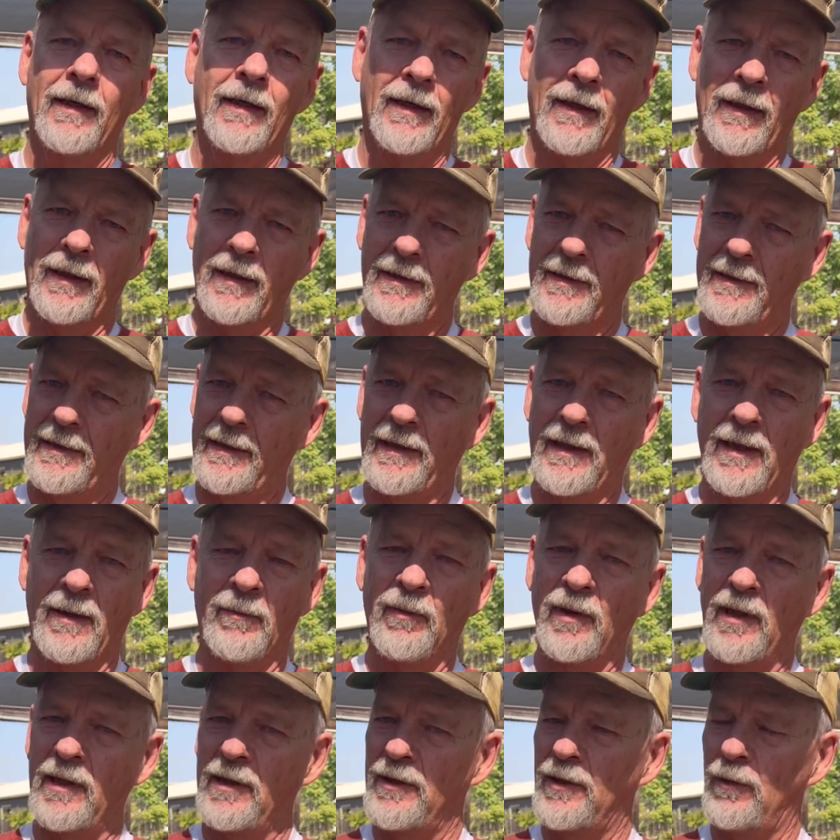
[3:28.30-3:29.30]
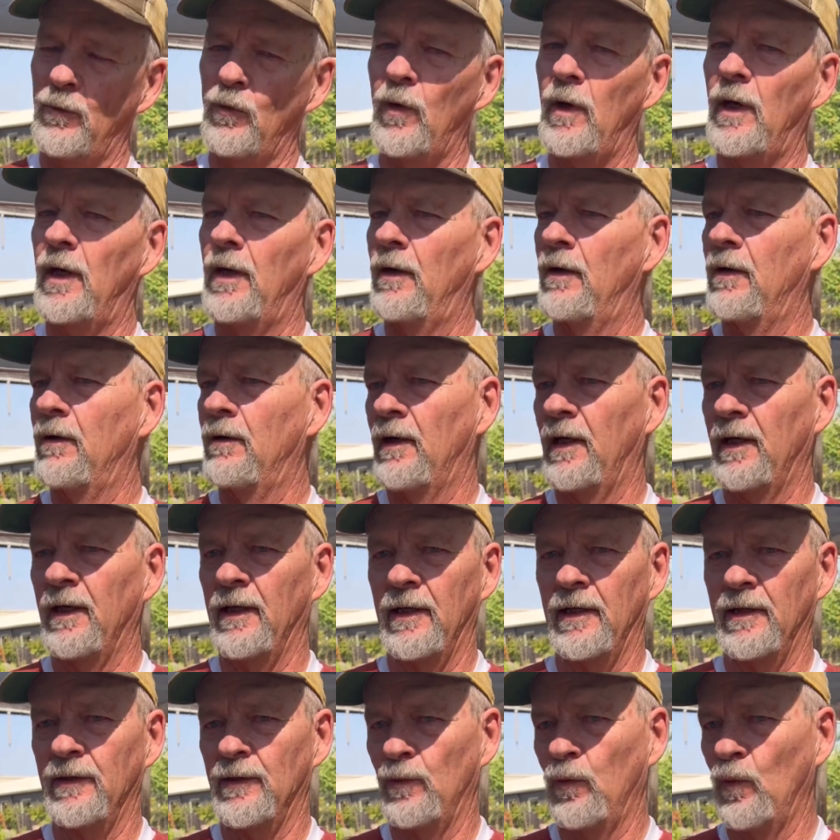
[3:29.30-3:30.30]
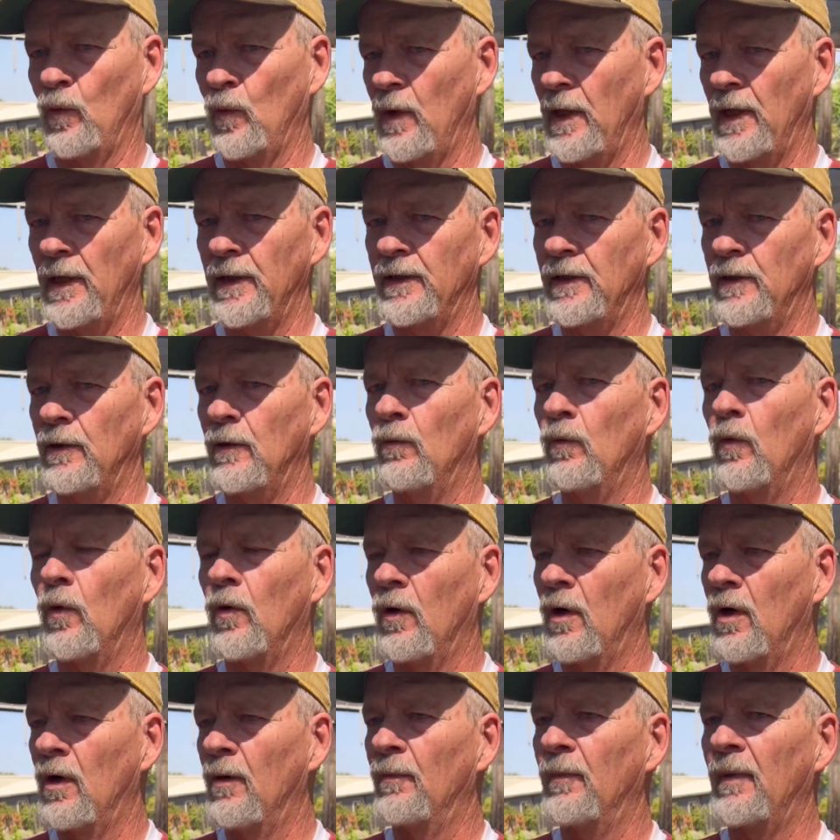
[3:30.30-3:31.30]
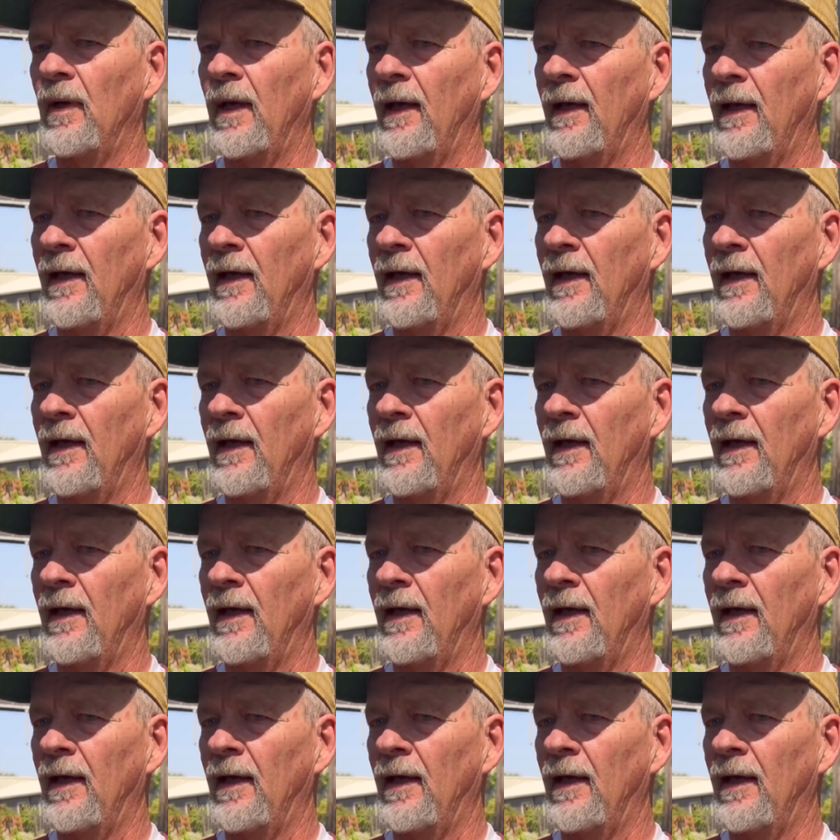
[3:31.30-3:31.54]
It's in a bunch of water and it's way too warm,